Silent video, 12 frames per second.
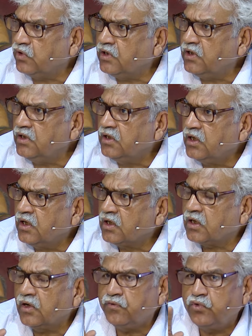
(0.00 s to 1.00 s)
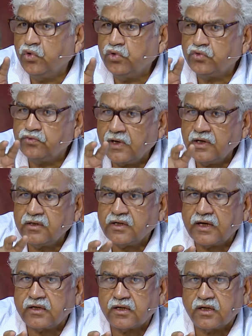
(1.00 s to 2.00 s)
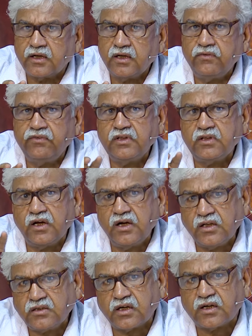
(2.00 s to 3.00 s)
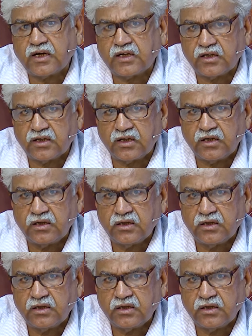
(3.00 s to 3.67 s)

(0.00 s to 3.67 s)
we confuse one category with another category.